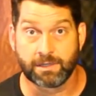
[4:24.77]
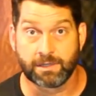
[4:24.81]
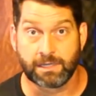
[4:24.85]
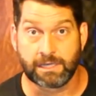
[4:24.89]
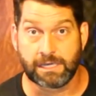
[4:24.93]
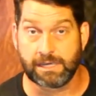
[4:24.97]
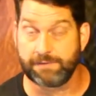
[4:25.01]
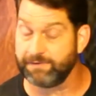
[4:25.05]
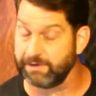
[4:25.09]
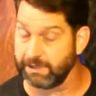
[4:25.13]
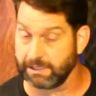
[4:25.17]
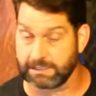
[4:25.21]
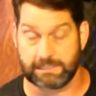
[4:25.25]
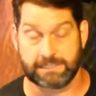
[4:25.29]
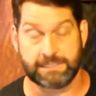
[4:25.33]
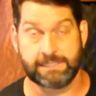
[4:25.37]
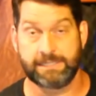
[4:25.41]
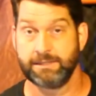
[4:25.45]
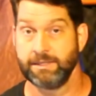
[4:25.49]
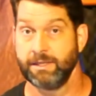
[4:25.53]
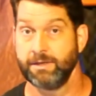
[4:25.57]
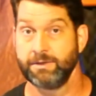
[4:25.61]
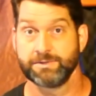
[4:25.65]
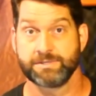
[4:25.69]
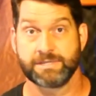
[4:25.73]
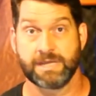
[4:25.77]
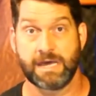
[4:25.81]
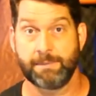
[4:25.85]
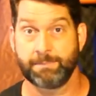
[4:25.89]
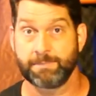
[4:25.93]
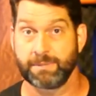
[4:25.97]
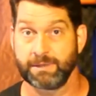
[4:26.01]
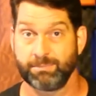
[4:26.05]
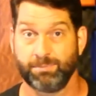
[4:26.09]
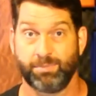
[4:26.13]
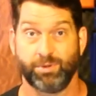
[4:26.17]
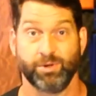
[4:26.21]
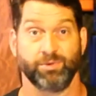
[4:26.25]
if you clean those up
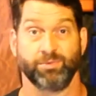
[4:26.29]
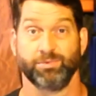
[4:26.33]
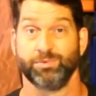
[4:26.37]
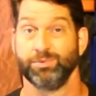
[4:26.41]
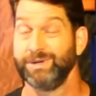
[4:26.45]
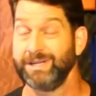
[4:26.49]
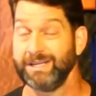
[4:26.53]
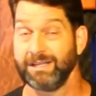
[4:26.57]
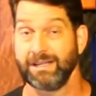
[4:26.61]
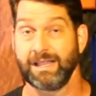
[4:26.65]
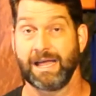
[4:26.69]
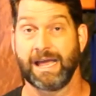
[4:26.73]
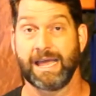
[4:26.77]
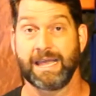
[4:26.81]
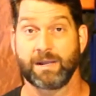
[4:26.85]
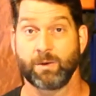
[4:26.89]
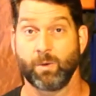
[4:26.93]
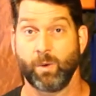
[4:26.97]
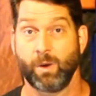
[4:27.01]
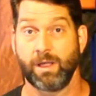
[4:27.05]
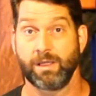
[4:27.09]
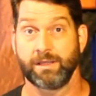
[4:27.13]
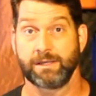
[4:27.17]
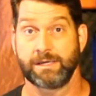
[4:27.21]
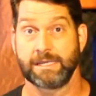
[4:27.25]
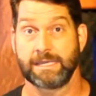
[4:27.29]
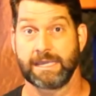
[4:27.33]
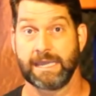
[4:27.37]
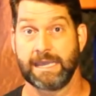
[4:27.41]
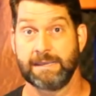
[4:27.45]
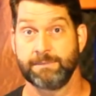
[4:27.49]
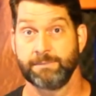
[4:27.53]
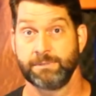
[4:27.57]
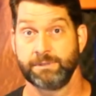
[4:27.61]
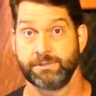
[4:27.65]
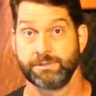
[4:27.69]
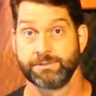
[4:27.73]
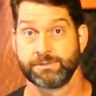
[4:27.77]
and put real high quality
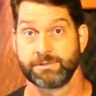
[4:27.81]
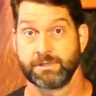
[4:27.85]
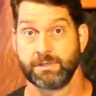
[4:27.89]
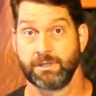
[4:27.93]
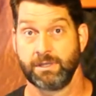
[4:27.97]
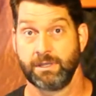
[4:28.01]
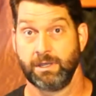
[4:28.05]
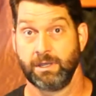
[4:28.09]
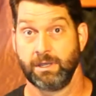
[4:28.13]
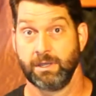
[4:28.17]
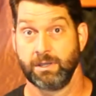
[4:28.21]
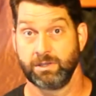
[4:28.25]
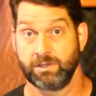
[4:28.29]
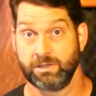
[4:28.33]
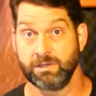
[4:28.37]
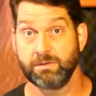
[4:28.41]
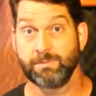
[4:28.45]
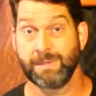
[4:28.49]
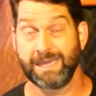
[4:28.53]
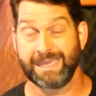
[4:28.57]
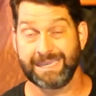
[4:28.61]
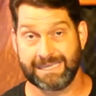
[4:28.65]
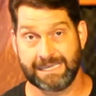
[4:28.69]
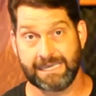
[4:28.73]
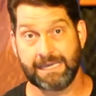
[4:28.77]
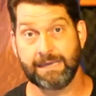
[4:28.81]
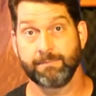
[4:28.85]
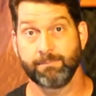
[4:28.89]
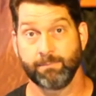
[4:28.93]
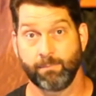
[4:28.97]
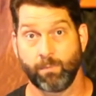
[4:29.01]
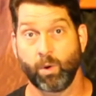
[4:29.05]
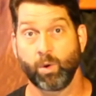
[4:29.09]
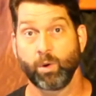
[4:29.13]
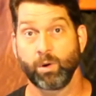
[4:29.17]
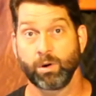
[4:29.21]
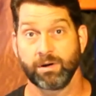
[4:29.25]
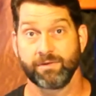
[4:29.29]
cables, you may get
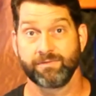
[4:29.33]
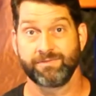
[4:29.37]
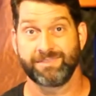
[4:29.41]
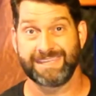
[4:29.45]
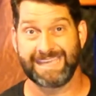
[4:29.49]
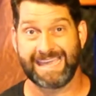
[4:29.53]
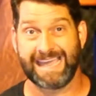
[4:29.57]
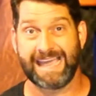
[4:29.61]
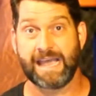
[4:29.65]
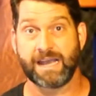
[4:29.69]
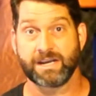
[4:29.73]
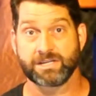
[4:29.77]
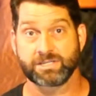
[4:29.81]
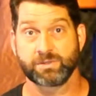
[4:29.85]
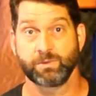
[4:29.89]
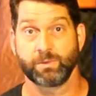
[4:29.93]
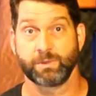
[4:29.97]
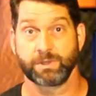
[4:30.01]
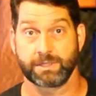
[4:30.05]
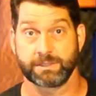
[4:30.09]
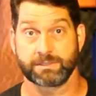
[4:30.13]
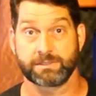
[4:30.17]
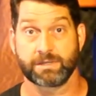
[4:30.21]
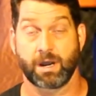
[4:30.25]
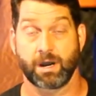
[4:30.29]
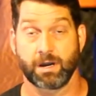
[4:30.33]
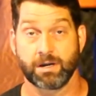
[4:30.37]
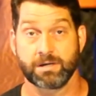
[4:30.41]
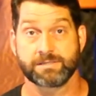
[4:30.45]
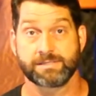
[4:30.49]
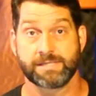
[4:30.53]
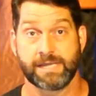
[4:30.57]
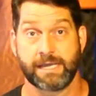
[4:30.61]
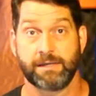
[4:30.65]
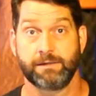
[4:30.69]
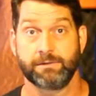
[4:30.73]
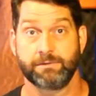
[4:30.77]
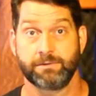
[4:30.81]
more of the actual guitar
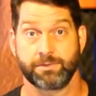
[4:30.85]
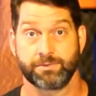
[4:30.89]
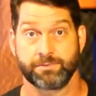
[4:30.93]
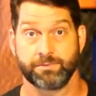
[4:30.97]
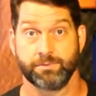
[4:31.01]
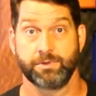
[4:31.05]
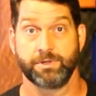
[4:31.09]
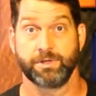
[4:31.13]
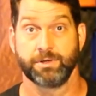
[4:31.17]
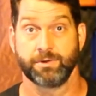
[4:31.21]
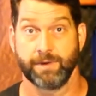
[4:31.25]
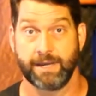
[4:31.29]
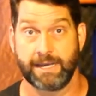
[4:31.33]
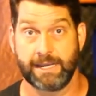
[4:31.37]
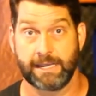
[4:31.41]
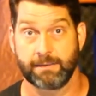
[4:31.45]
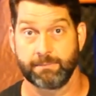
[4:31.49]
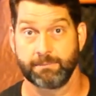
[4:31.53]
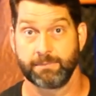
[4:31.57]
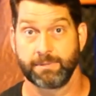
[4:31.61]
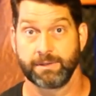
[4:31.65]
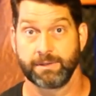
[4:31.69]
sound through your amp.